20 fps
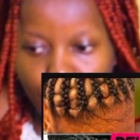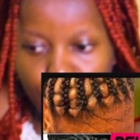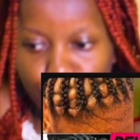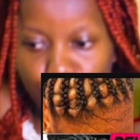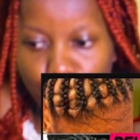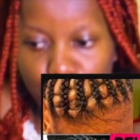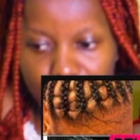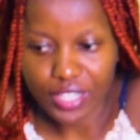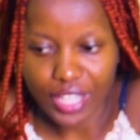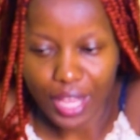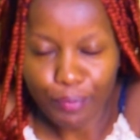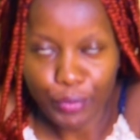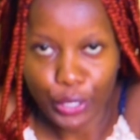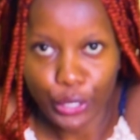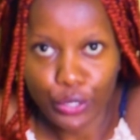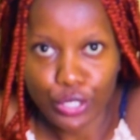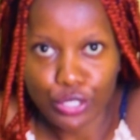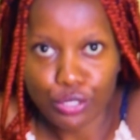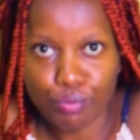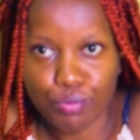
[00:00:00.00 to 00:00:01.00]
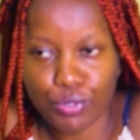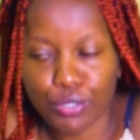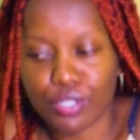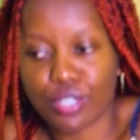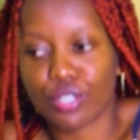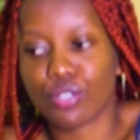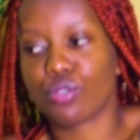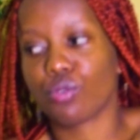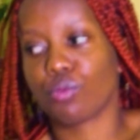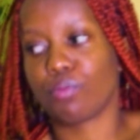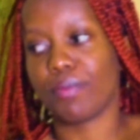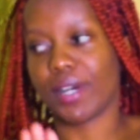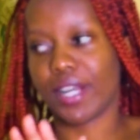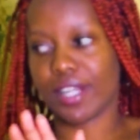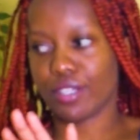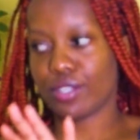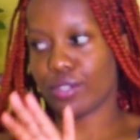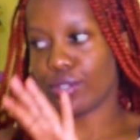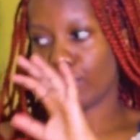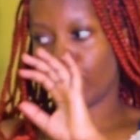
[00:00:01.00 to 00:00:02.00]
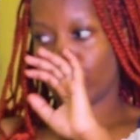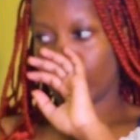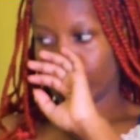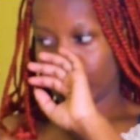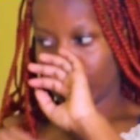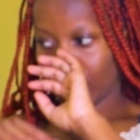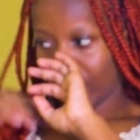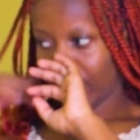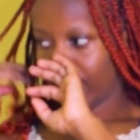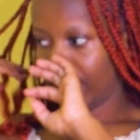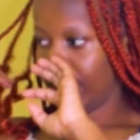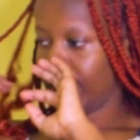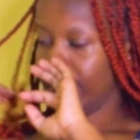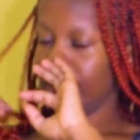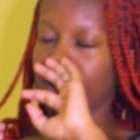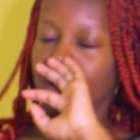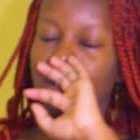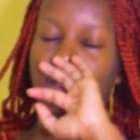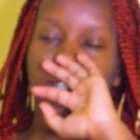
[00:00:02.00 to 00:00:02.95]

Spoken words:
for some you're going to be using two bands to hold your hair